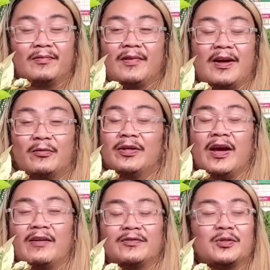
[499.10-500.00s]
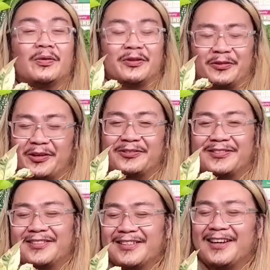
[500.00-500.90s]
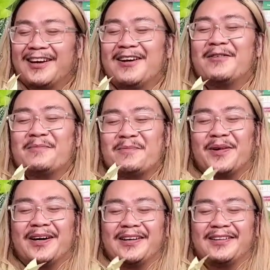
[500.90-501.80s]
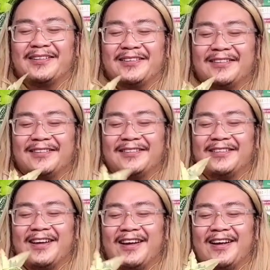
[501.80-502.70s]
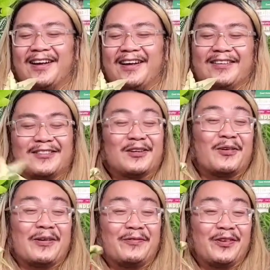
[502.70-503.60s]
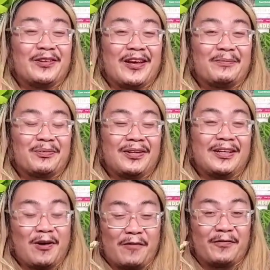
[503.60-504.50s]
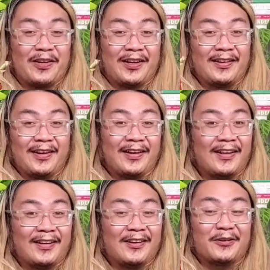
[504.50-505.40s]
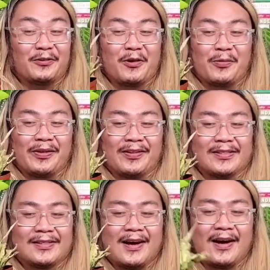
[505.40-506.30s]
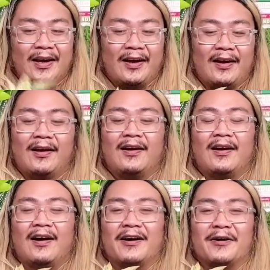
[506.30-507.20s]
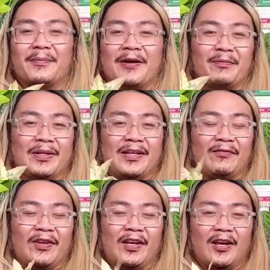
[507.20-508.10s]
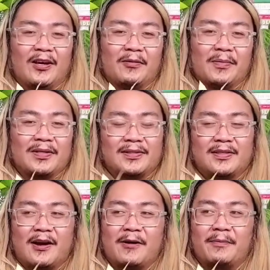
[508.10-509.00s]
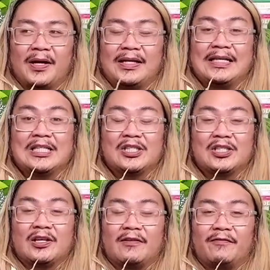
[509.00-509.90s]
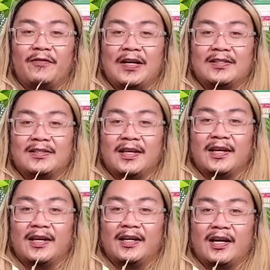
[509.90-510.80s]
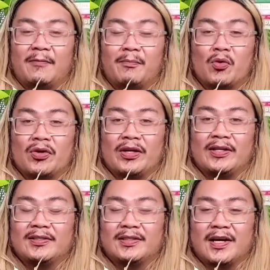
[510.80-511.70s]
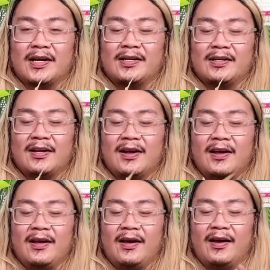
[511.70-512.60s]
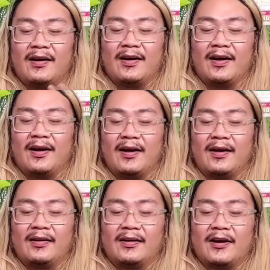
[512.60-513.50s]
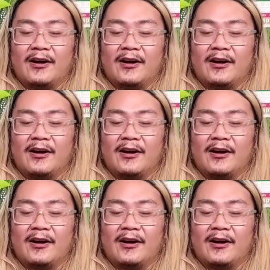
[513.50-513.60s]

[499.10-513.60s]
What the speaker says: I only have 2 other Crotons, but so I feel like pretty confident in growing this guy. I've been giving him some east-facing morning sun and